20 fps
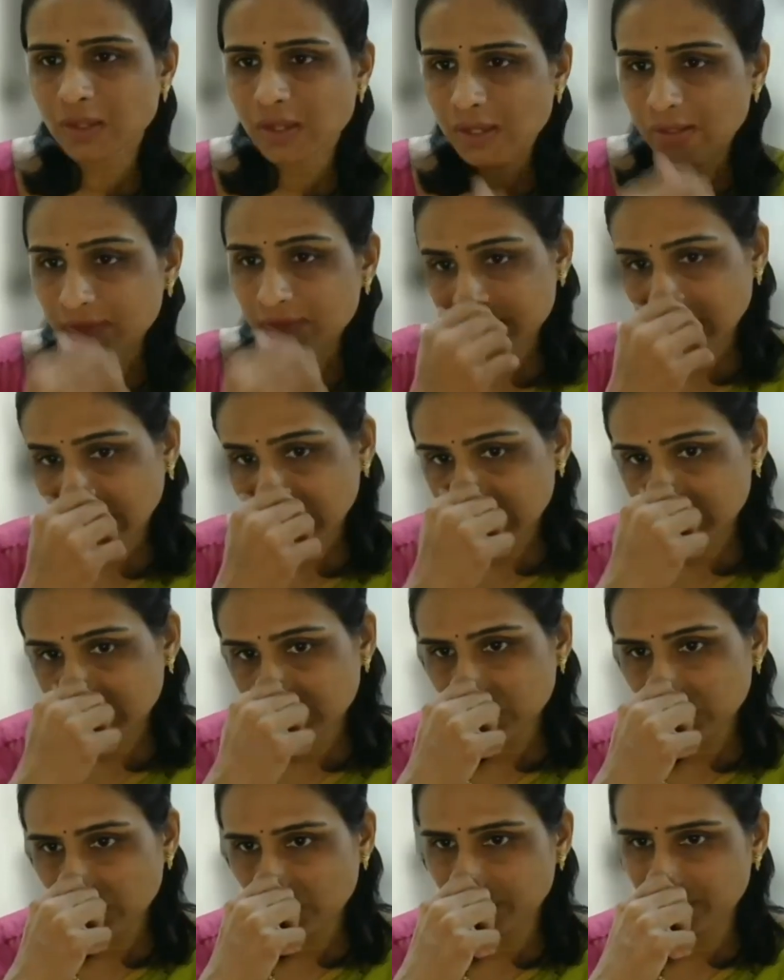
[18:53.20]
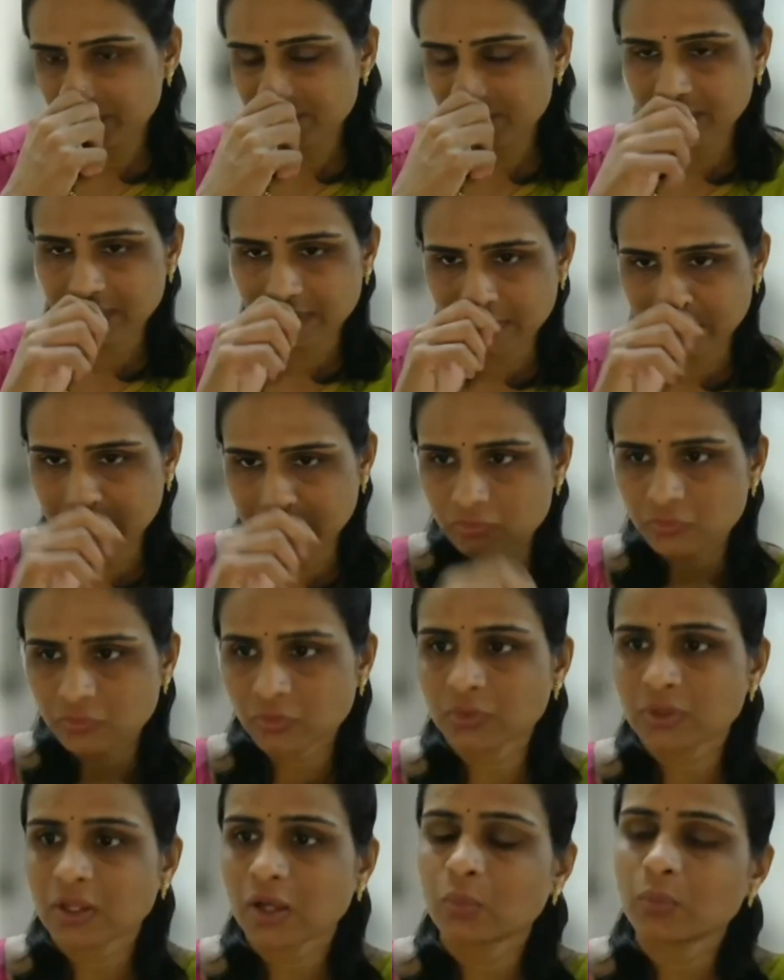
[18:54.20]
And childhood obesity.
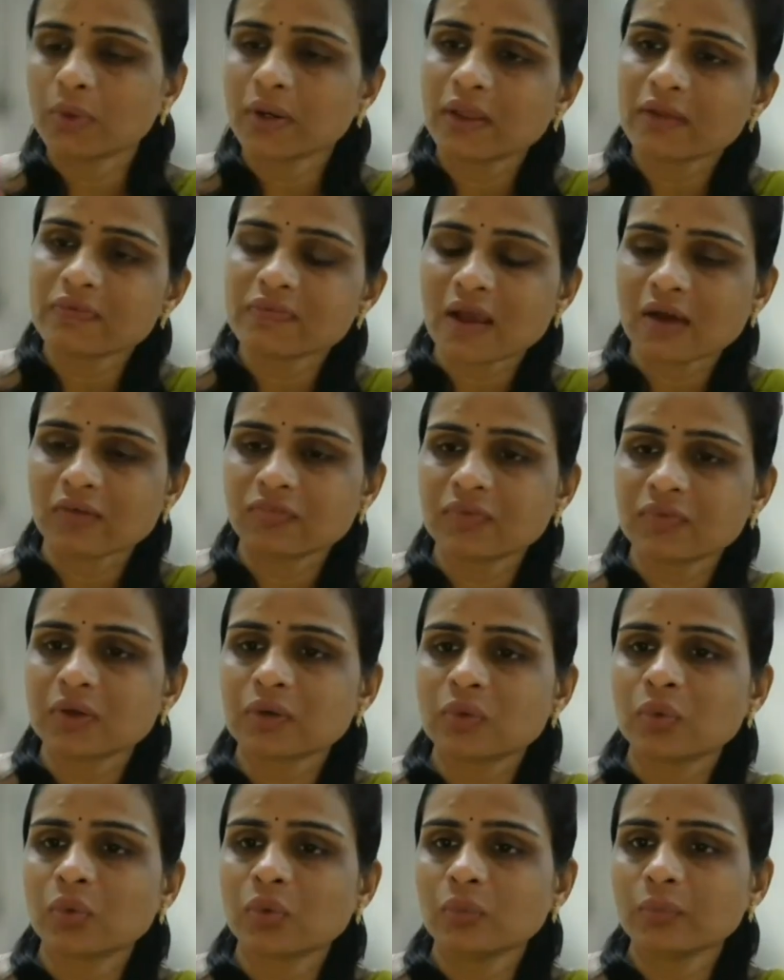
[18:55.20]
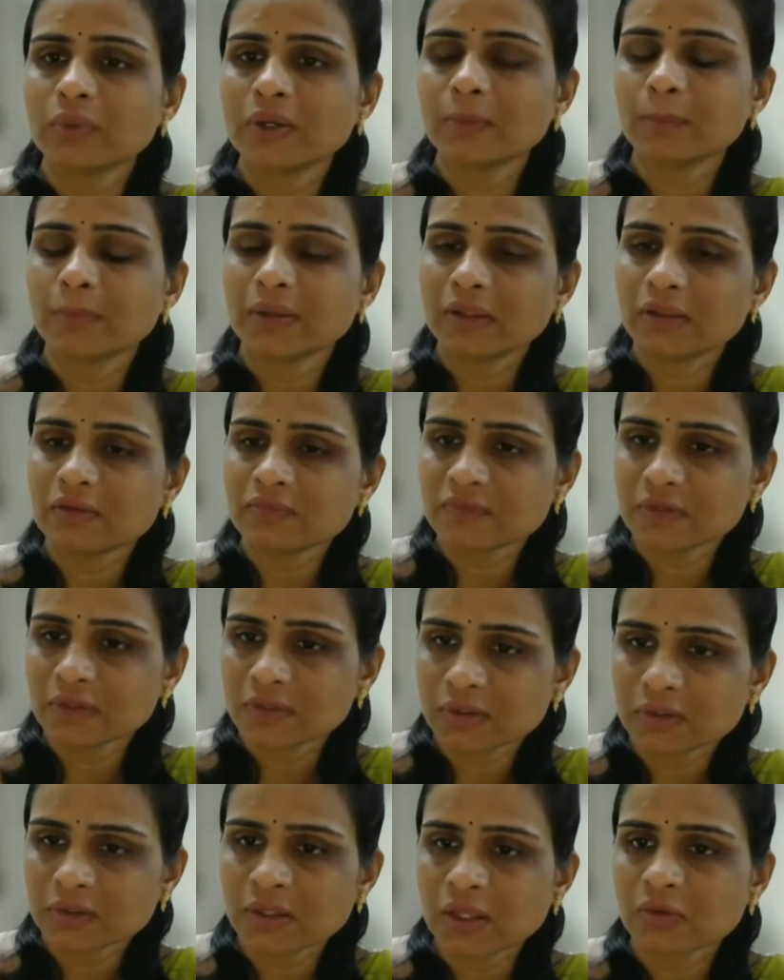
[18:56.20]
So nowadays after COVID, many
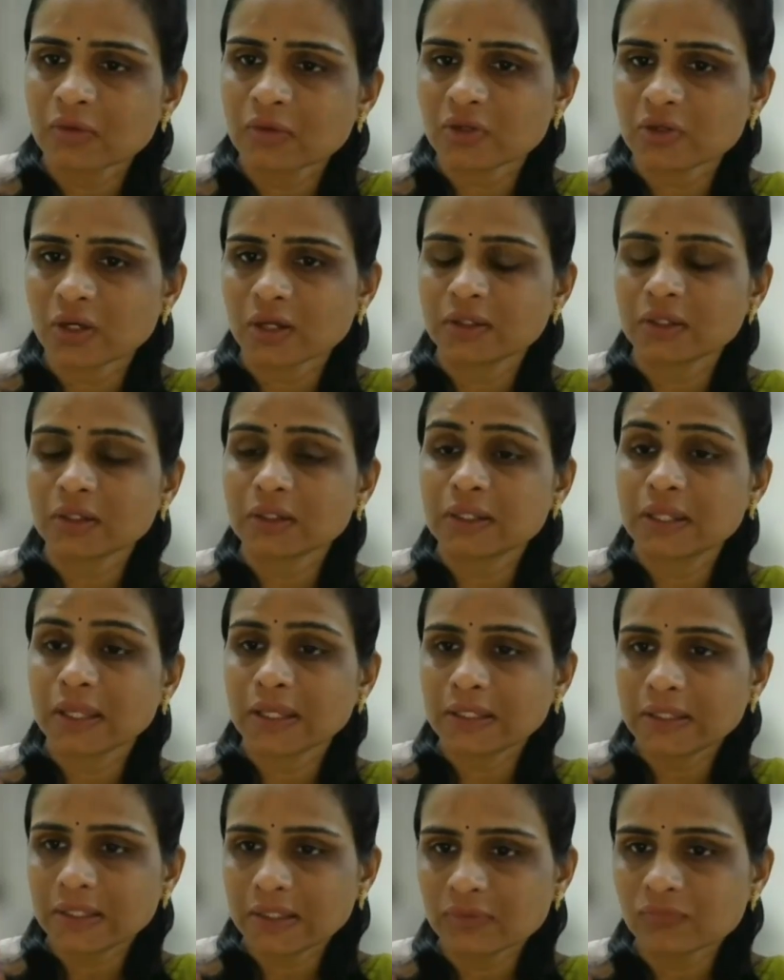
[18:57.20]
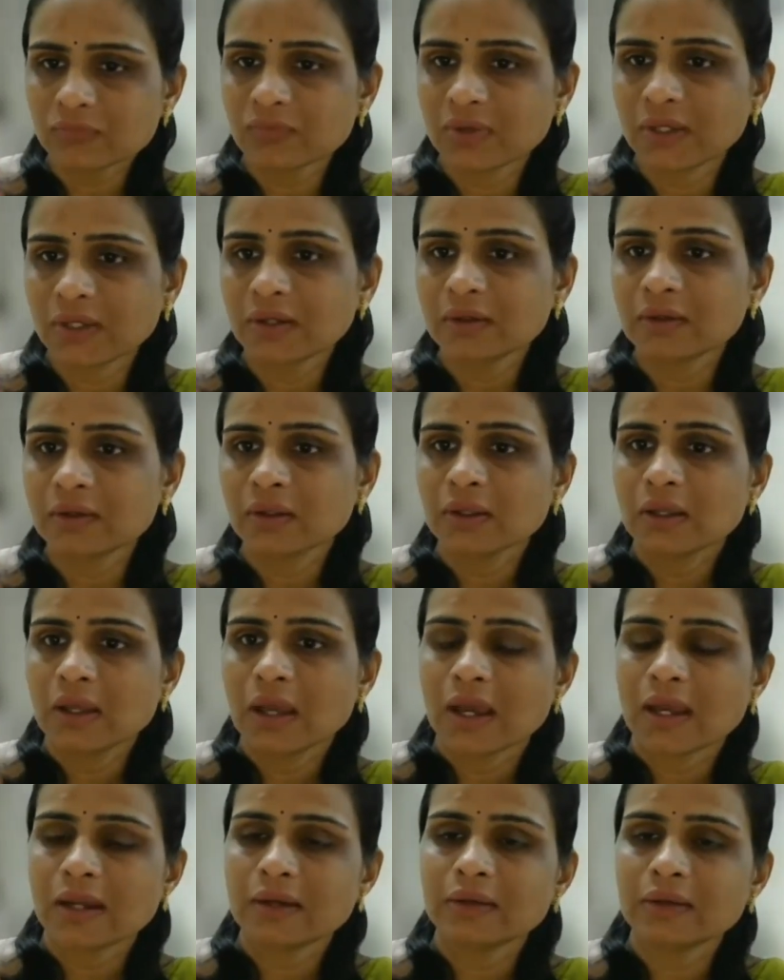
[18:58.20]
children have started gaining weight,
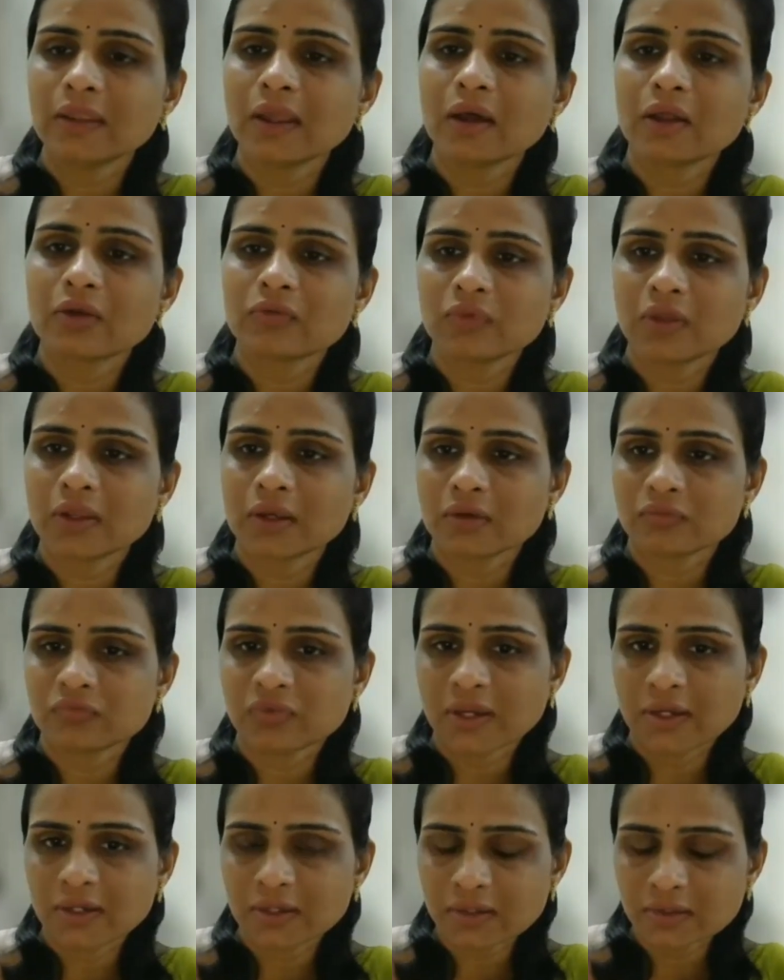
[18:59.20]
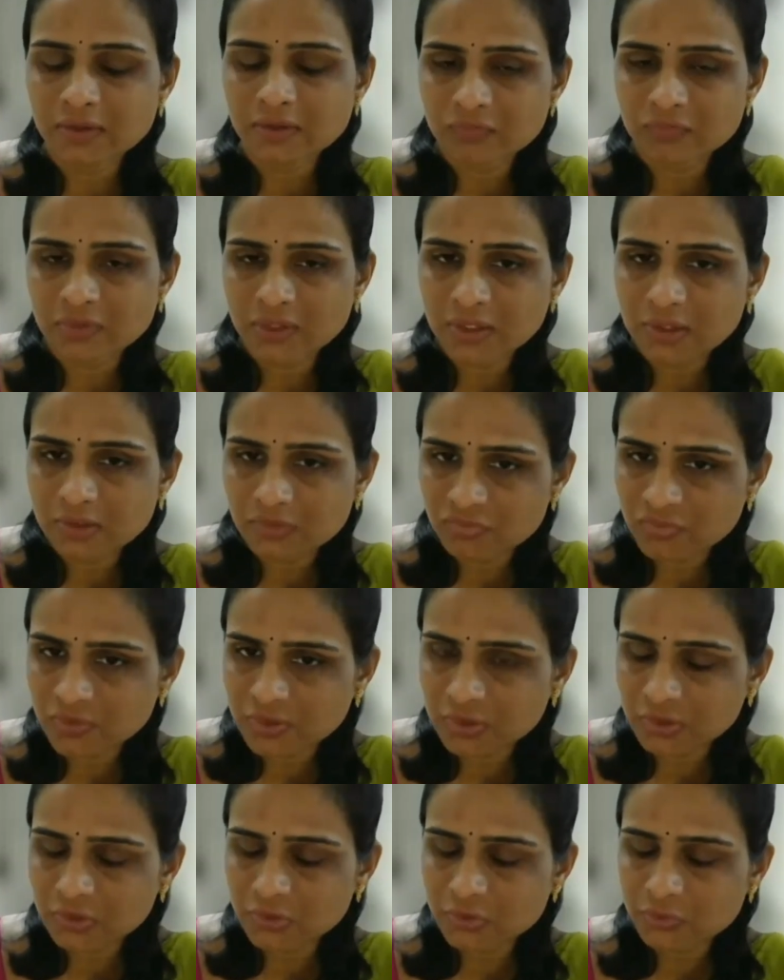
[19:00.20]
and they are finding it very
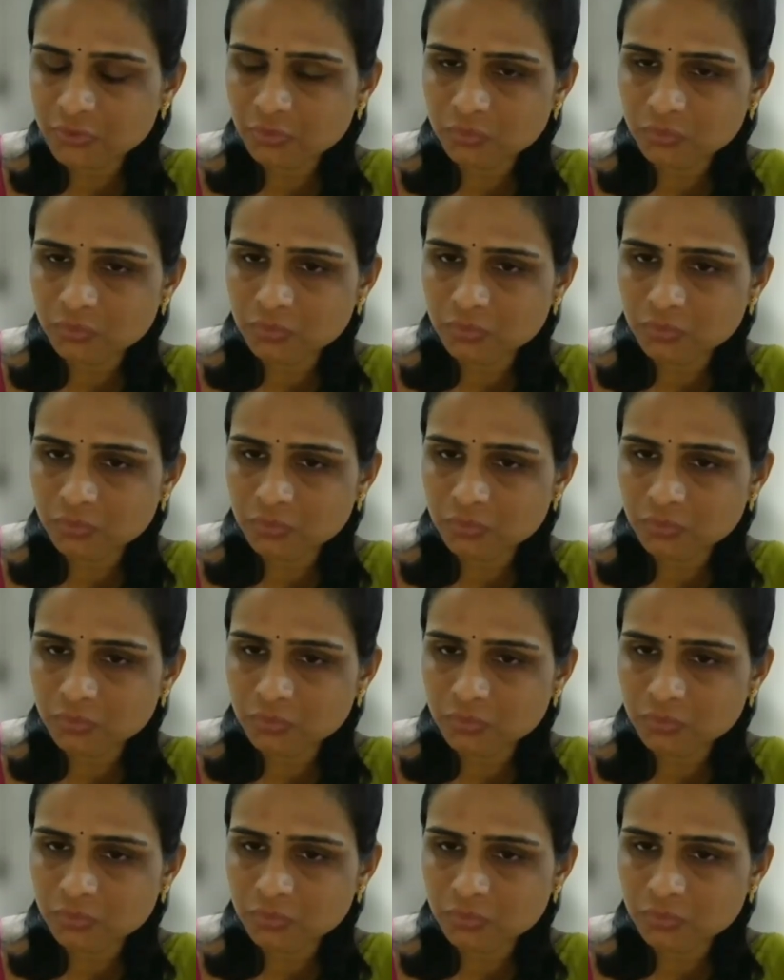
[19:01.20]
difficult to